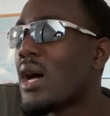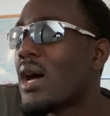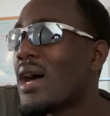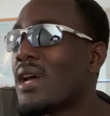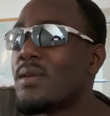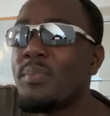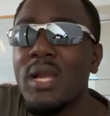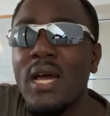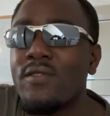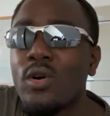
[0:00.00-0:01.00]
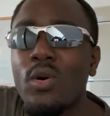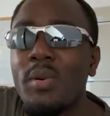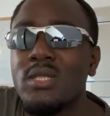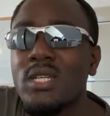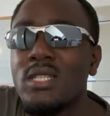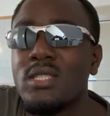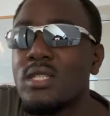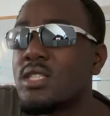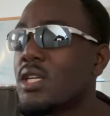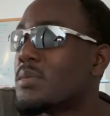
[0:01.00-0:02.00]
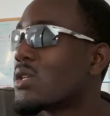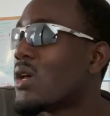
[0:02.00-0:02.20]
I'd applied for a whole bunch of internships,